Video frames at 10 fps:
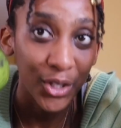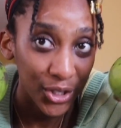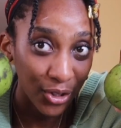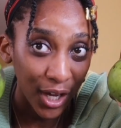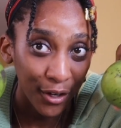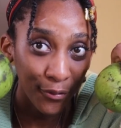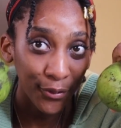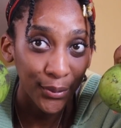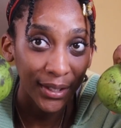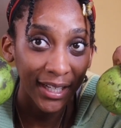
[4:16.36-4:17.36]
There's a lot of
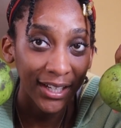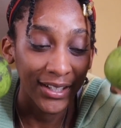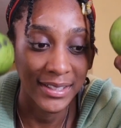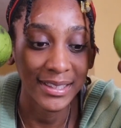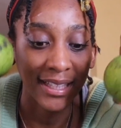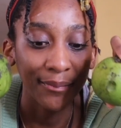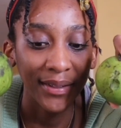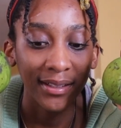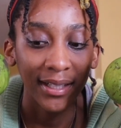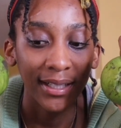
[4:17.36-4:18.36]
fruit in here. Let
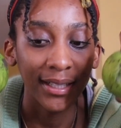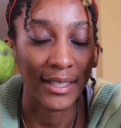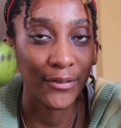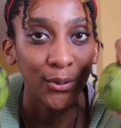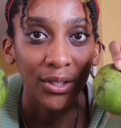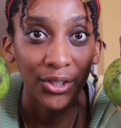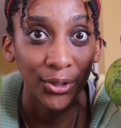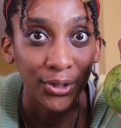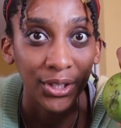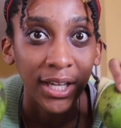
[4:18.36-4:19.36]
me like give you a
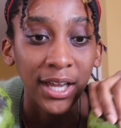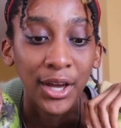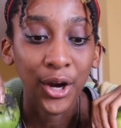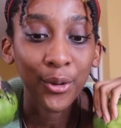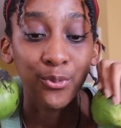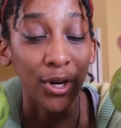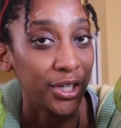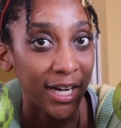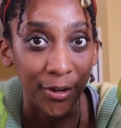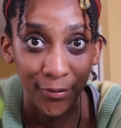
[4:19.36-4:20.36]
little
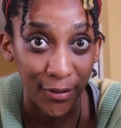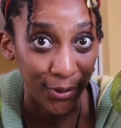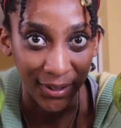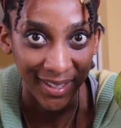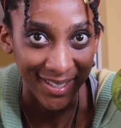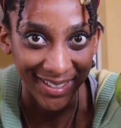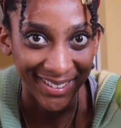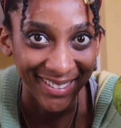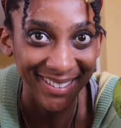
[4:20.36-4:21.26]
rundown of everything that's in here.